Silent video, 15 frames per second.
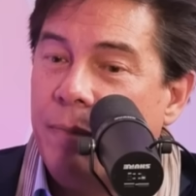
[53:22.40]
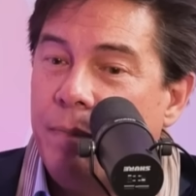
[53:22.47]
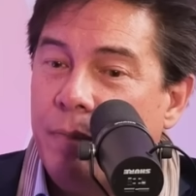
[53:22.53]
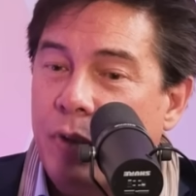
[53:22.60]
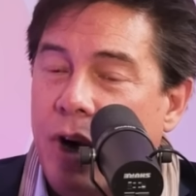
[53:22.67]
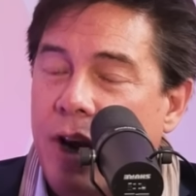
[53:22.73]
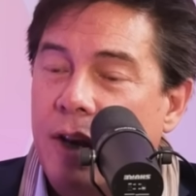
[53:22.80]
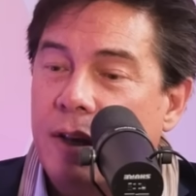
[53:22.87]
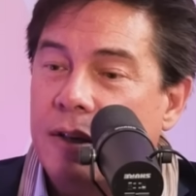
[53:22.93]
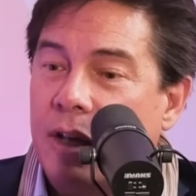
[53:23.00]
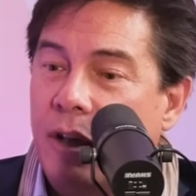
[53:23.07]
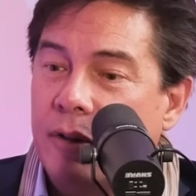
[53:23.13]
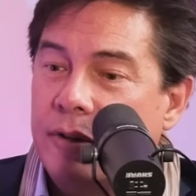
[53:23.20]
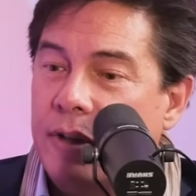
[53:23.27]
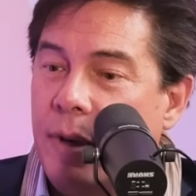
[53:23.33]
of trying to
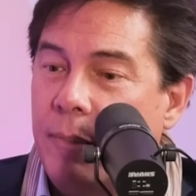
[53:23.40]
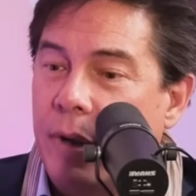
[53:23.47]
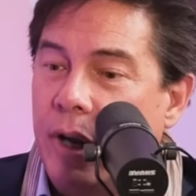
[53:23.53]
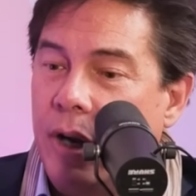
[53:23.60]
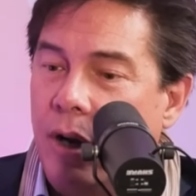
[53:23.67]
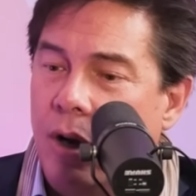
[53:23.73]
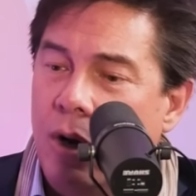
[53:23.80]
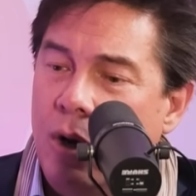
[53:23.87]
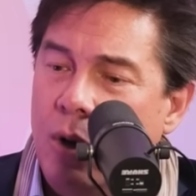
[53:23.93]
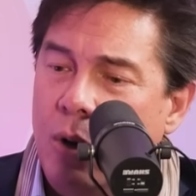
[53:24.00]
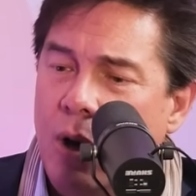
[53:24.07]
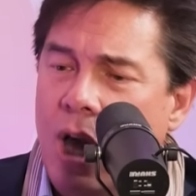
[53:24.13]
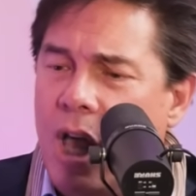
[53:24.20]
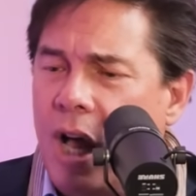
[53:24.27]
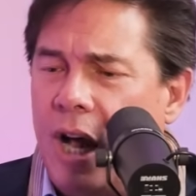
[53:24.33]
tell somebody,
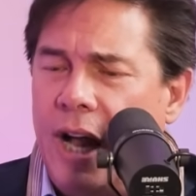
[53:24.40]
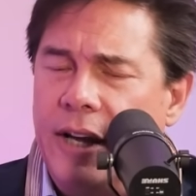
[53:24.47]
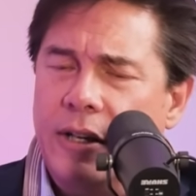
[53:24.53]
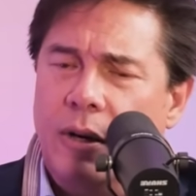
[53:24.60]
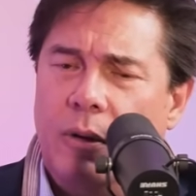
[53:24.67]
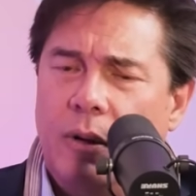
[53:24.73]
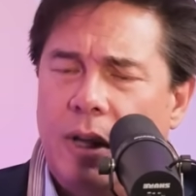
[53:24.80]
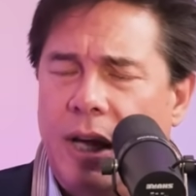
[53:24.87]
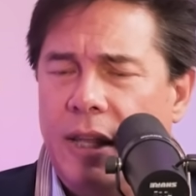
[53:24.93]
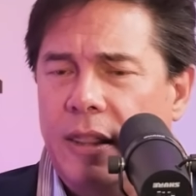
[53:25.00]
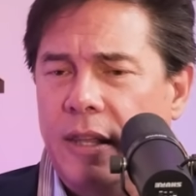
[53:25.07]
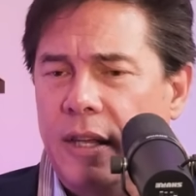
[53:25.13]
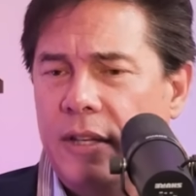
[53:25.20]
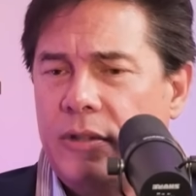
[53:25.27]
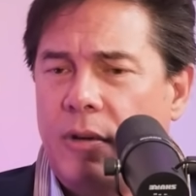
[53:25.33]
oh, I don't
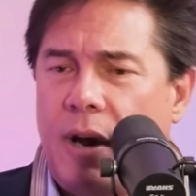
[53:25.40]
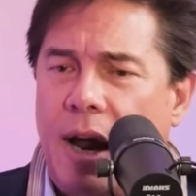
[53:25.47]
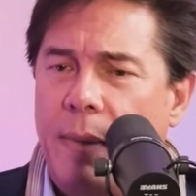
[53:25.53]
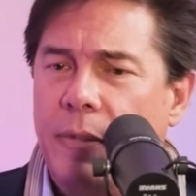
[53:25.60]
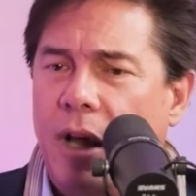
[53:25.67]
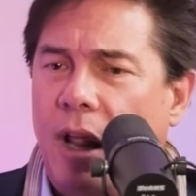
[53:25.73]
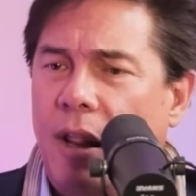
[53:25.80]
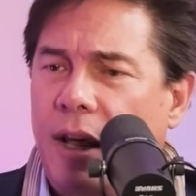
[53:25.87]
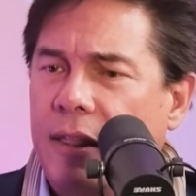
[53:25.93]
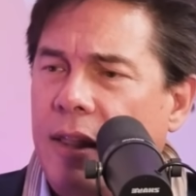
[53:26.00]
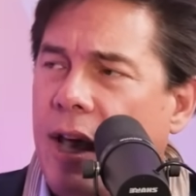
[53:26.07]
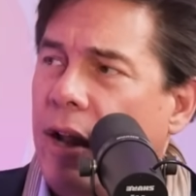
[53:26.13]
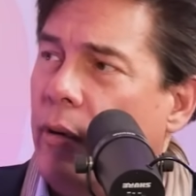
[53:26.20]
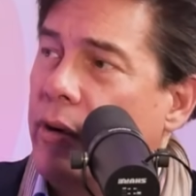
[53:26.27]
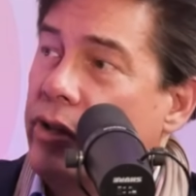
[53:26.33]
like this, or I'm not like
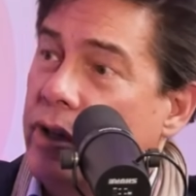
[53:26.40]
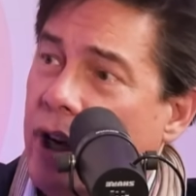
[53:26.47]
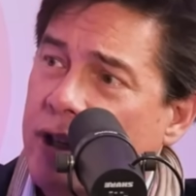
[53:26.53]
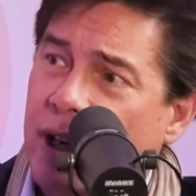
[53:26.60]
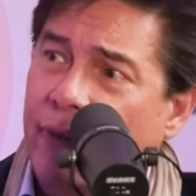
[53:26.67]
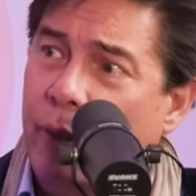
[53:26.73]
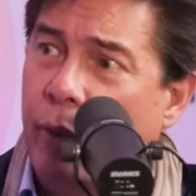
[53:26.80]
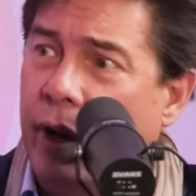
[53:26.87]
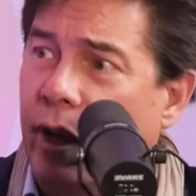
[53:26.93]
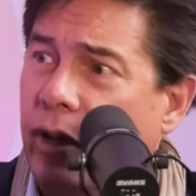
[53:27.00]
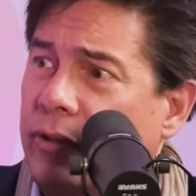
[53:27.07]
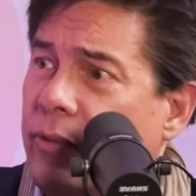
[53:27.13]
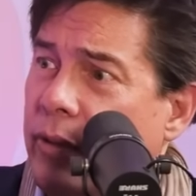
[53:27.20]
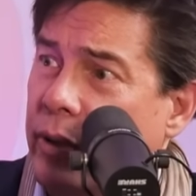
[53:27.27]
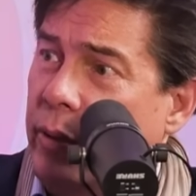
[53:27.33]
that, or judge everyone
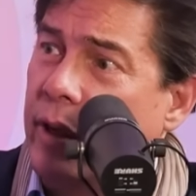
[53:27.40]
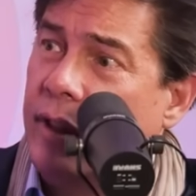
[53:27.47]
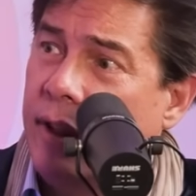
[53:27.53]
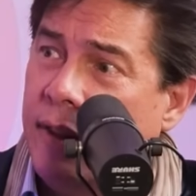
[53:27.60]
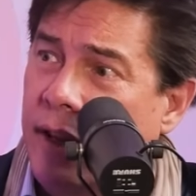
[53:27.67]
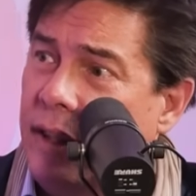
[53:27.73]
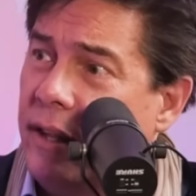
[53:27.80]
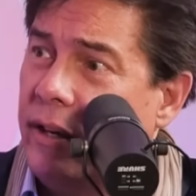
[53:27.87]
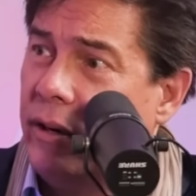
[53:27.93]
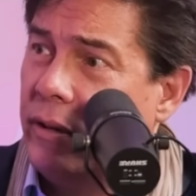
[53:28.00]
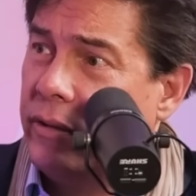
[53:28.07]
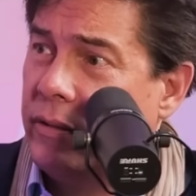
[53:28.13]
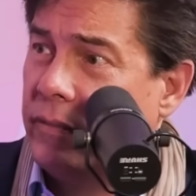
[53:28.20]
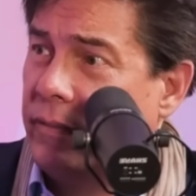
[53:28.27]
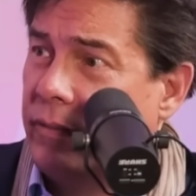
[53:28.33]
else for doing the thing that
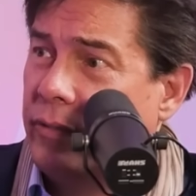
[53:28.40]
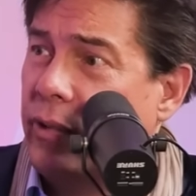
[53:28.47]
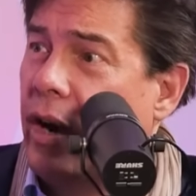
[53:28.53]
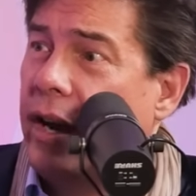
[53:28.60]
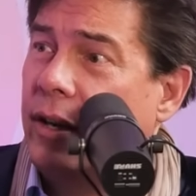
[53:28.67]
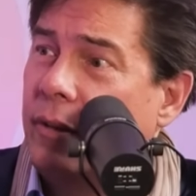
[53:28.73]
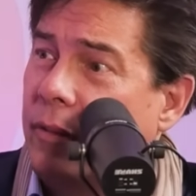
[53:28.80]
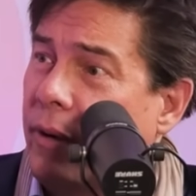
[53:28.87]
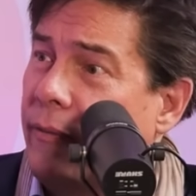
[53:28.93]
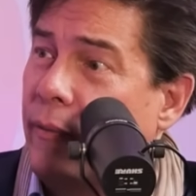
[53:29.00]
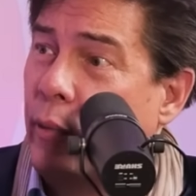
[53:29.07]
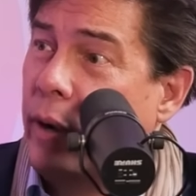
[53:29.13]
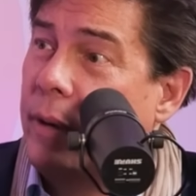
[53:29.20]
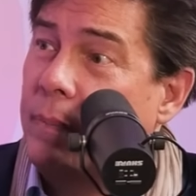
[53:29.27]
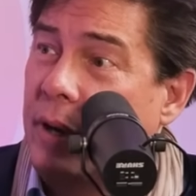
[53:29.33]
you're trying to
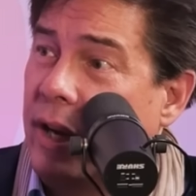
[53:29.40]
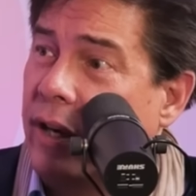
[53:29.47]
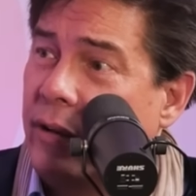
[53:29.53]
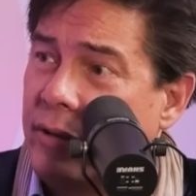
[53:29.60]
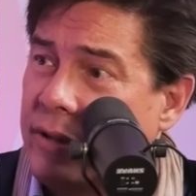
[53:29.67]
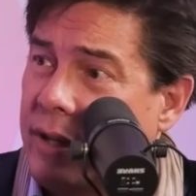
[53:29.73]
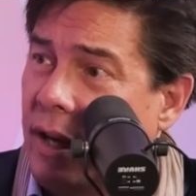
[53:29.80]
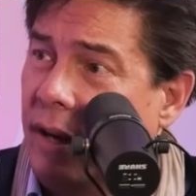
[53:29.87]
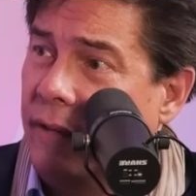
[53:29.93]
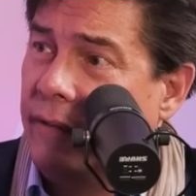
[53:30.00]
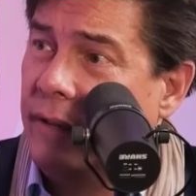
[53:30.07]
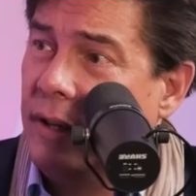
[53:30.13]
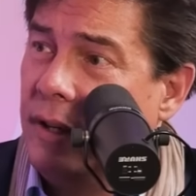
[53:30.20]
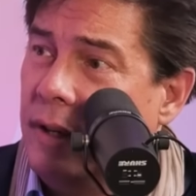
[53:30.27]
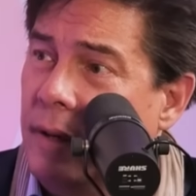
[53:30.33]
avoid being
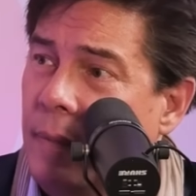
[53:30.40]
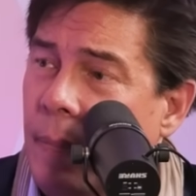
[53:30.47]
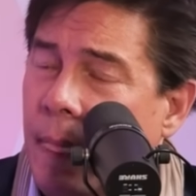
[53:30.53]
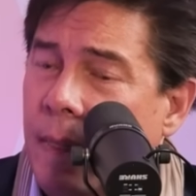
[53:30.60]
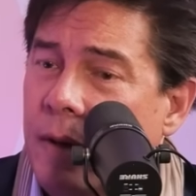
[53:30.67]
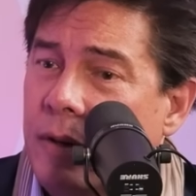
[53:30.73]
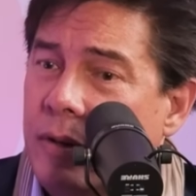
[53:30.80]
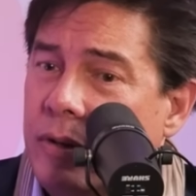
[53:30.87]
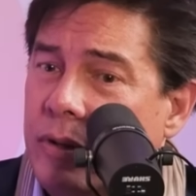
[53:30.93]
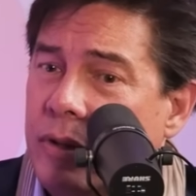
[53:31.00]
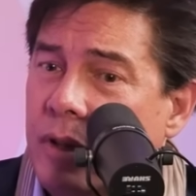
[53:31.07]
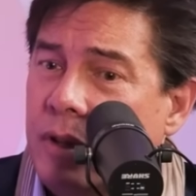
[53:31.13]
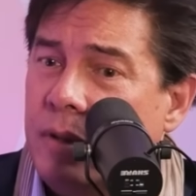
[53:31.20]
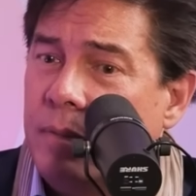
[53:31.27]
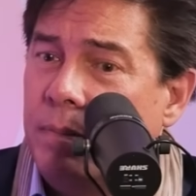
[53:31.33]
yourself,
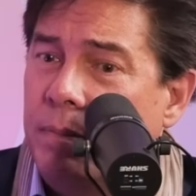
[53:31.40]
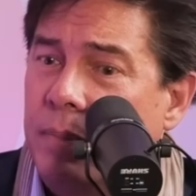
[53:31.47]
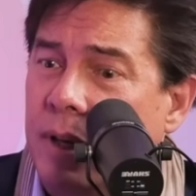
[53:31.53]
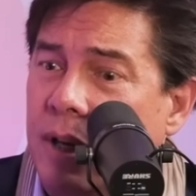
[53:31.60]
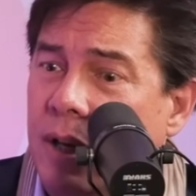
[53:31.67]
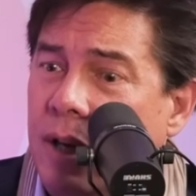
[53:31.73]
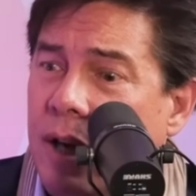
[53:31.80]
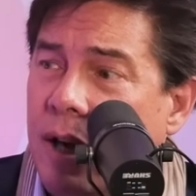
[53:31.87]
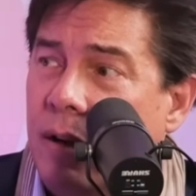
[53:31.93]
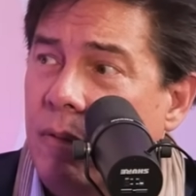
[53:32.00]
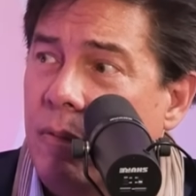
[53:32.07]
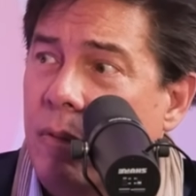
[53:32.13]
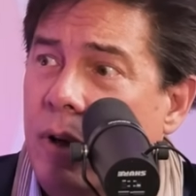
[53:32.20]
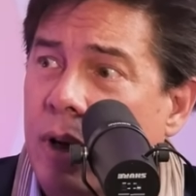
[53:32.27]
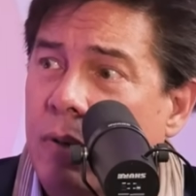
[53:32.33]
just be
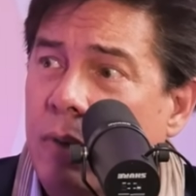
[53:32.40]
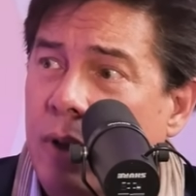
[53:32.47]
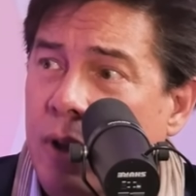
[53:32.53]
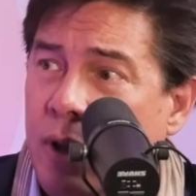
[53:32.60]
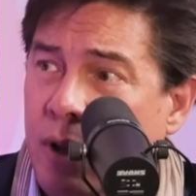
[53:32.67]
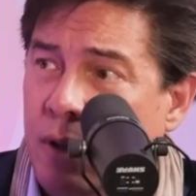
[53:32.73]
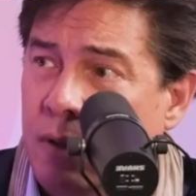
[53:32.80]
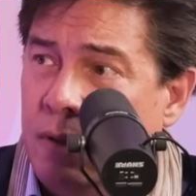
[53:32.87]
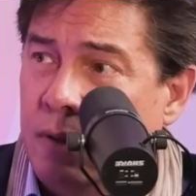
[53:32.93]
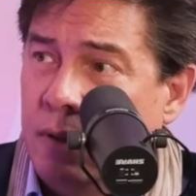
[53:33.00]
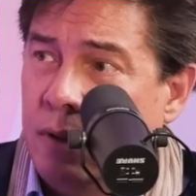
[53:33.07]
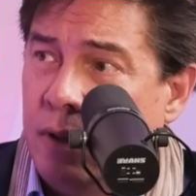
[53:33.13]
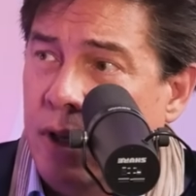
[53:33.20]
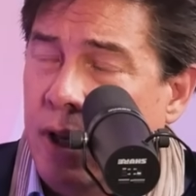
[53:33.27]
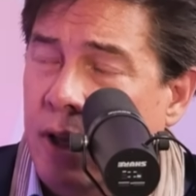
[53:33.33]
at one with it
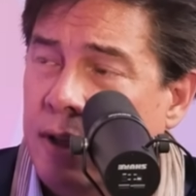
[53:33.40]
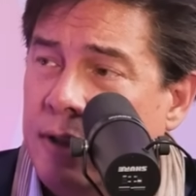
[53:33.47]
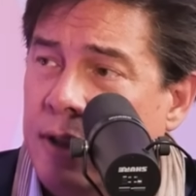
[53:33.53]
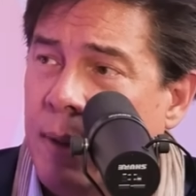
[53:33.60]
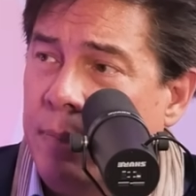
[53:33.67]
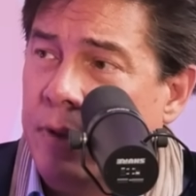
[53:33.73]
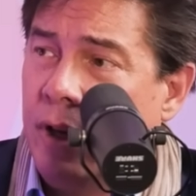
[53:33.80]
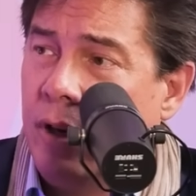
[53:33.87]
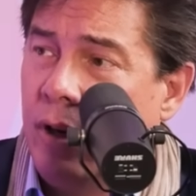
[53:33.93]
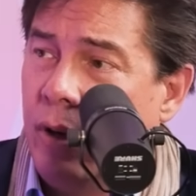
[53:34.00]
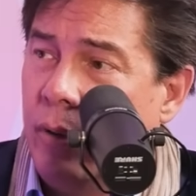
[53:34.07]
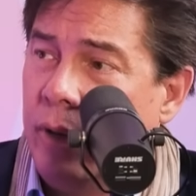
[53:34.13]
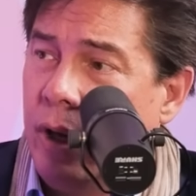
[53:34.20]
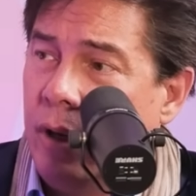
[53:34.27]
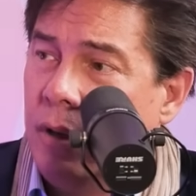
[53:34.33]
and accept and
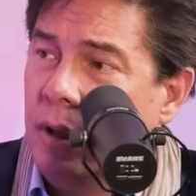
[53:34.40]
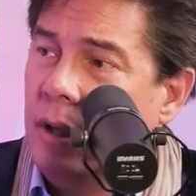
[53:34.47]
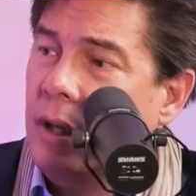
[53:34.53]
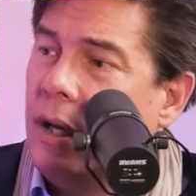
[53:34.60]
own it.